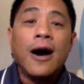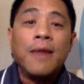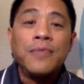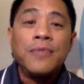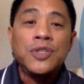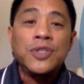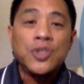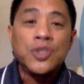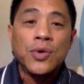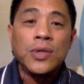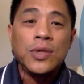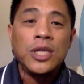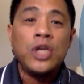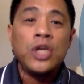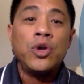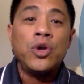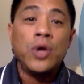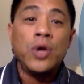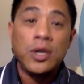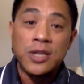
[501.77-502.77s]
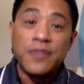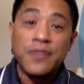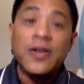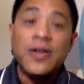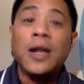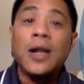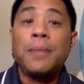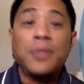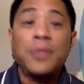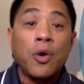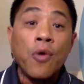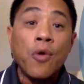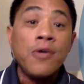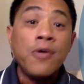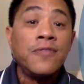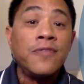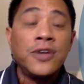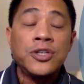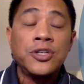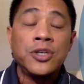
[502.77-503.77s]
Certainly you can develop their
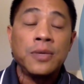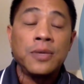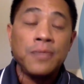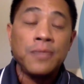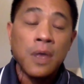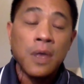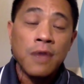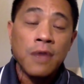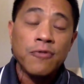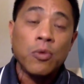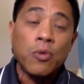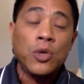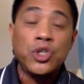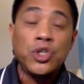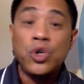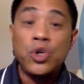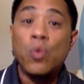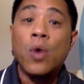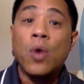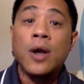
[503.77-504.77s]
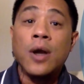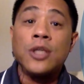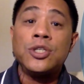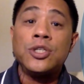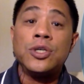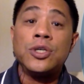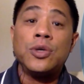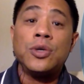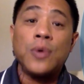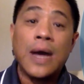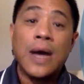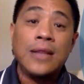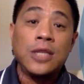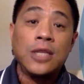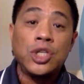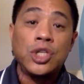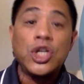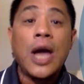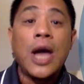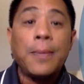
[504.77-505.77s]
own vision for what you want to do at the
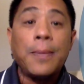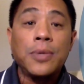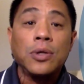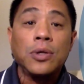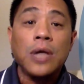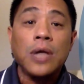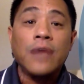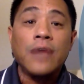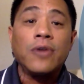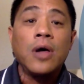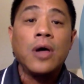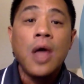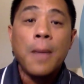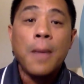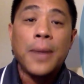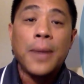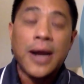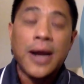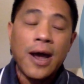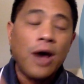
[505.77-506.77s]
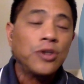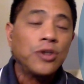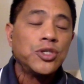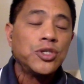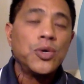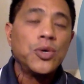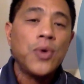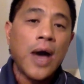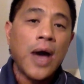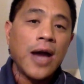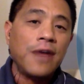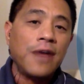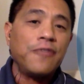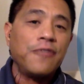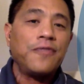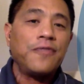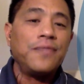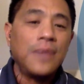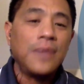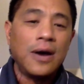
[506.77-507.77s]
chapter level, but I also kind of
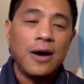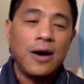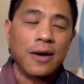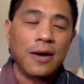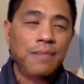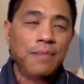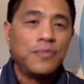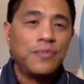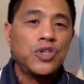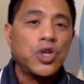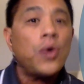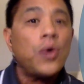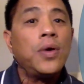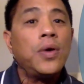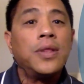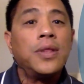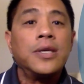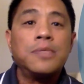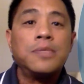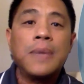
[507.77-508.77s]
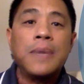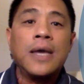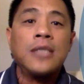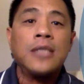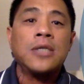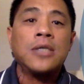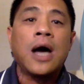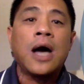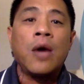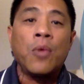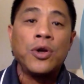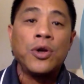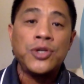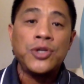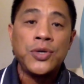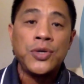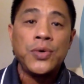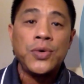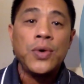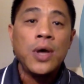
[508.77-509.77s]
show you this because I want
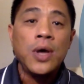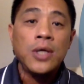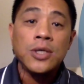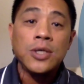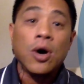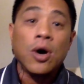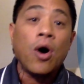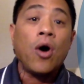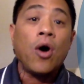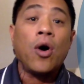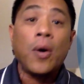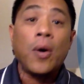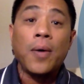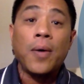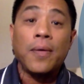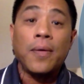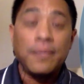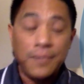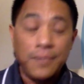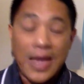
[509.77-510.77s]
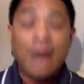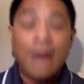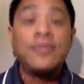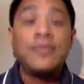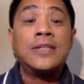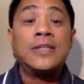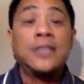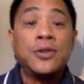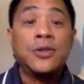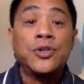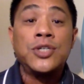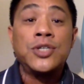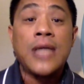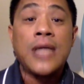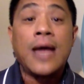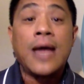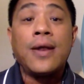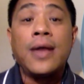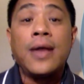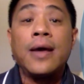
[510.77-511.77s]
you to all have this
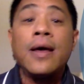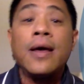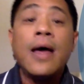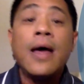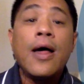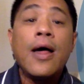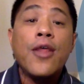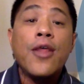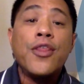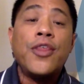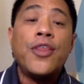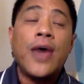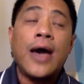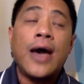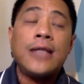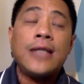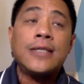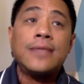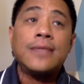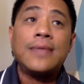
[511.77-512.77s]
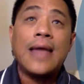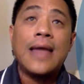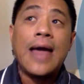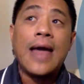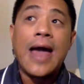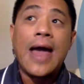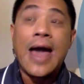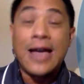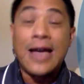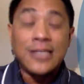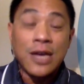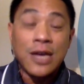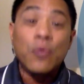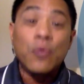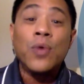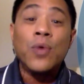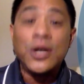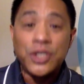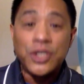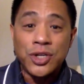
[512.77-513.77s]
understanding that as a
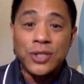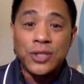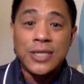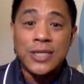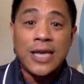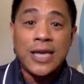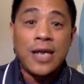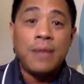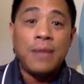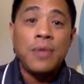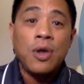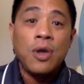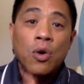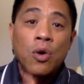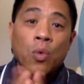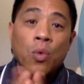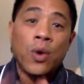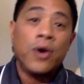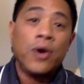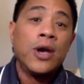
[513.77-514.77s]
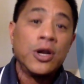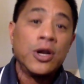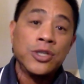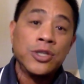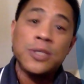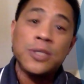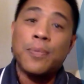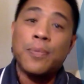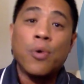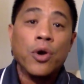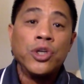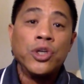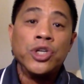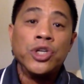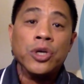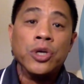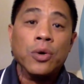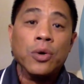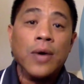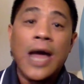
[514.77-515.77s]
regional team, we're here to support
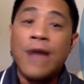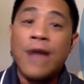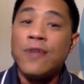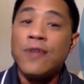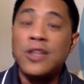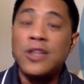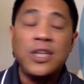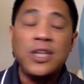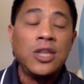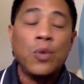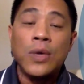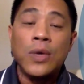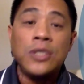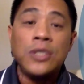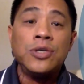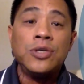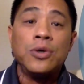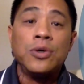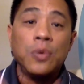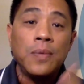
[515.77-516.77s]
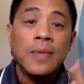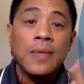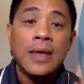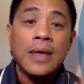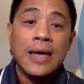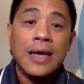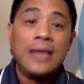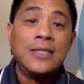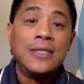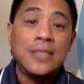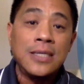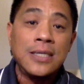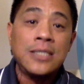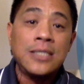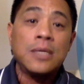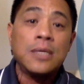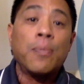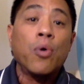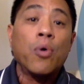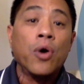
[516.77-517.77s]
you. Everything that we do is to
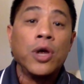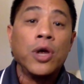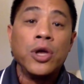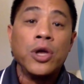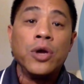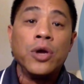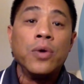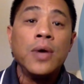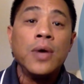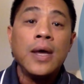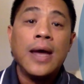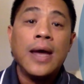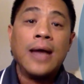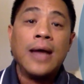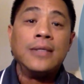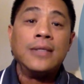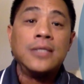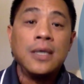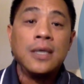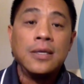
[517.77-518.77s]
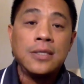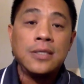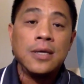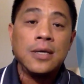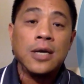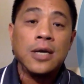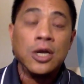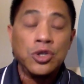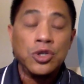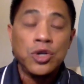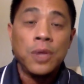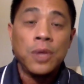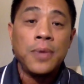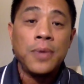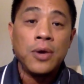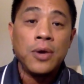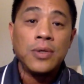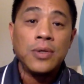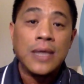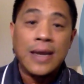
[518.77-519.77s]
support you and to
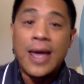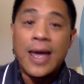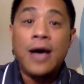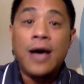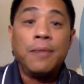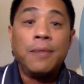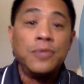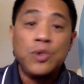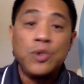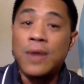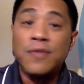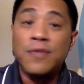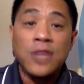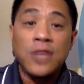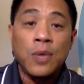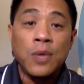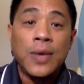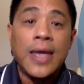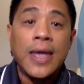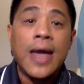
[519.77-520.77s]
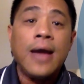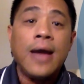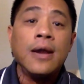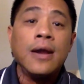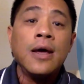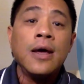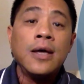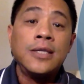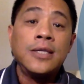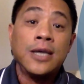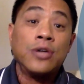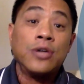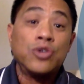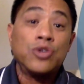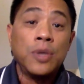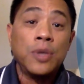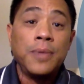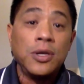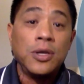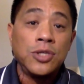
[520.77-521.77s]
contribute and help do everything we can to
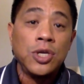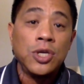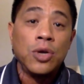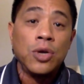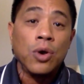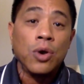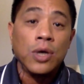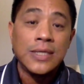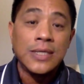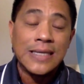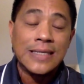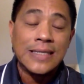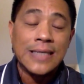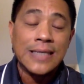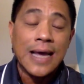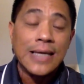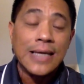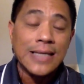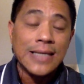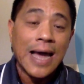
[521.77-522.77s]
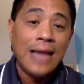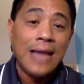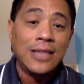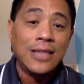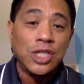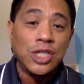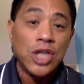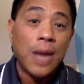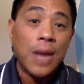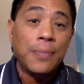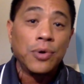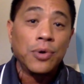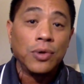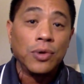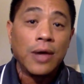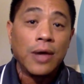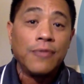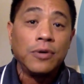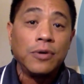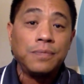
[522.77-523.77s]
contribute to your success at the chapter
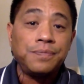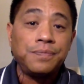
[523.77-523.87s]
level.